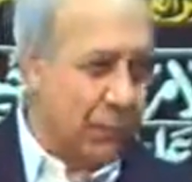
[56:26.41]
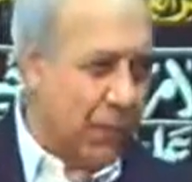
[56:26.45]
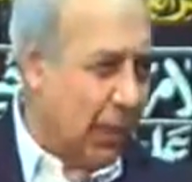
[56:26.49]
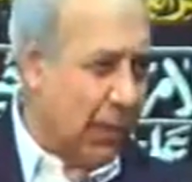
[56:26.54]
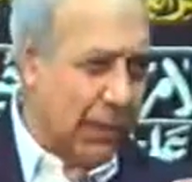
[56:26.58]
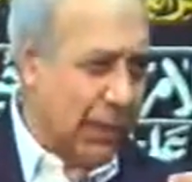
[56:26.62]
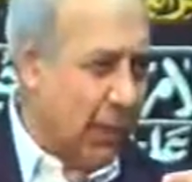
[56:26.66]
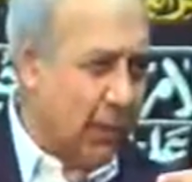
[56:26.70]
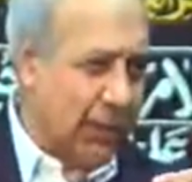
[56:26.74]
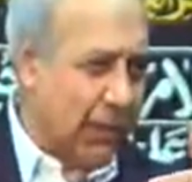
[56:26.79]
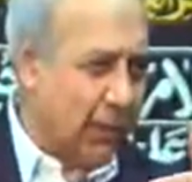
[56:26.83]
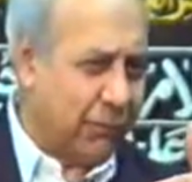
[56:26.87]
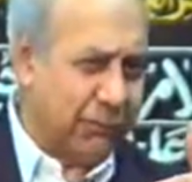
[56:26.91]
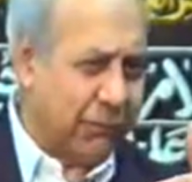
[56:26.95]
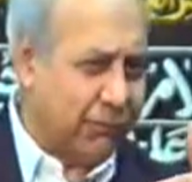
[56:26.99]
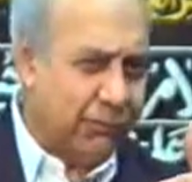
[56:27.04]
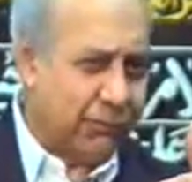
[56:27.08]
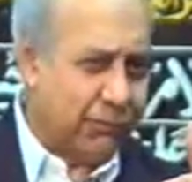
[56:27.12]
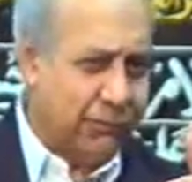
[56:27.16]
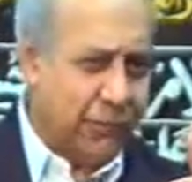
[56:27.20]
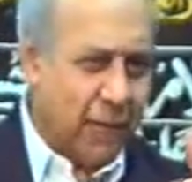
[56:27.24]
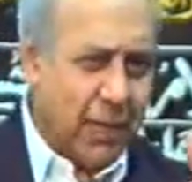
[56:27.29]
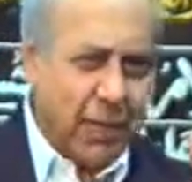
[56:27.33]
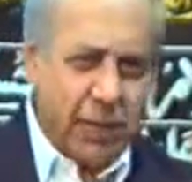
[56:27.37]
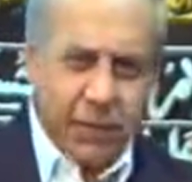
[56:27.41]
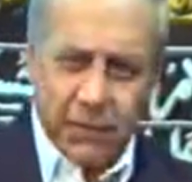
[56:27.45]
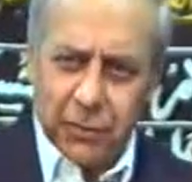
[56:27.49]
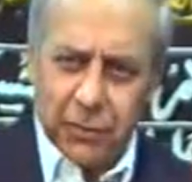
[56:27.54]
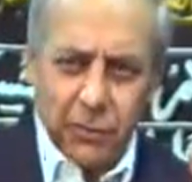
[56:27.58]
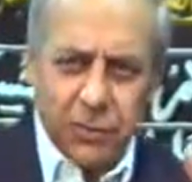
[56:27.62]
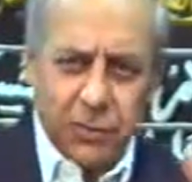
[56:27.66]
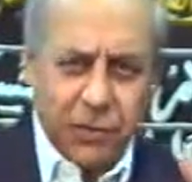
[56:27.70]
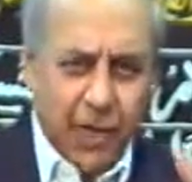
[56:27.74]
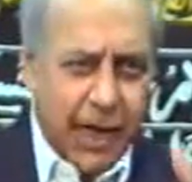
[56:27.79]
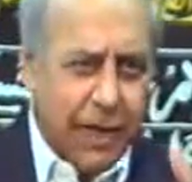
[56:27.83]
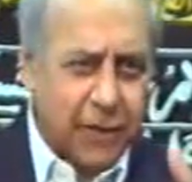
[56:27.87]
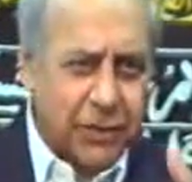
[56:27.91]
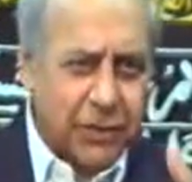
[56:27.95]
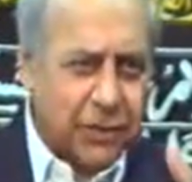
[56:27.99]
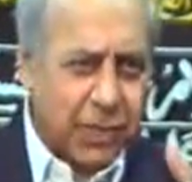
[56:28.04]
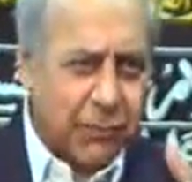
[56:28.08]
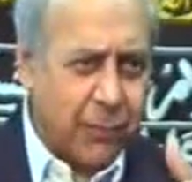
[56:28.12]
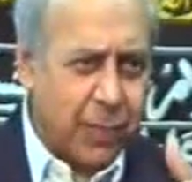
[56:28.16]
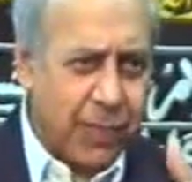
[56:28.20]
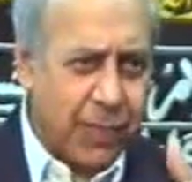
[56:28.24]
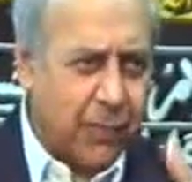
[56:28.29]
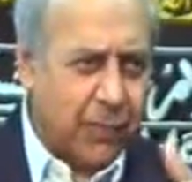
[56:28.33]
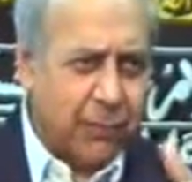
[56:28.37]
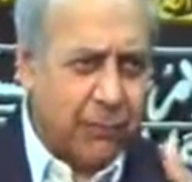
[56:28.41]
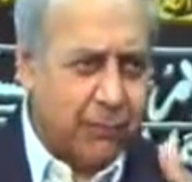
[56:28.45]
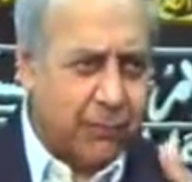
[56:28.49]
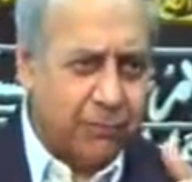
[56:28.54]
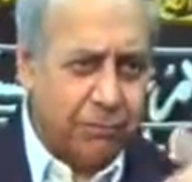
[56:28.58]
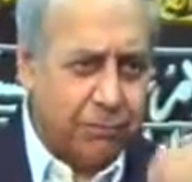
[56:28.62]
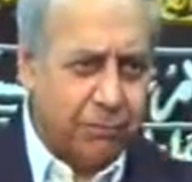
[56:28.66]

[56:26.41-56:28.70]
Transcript: And they were, those rights have been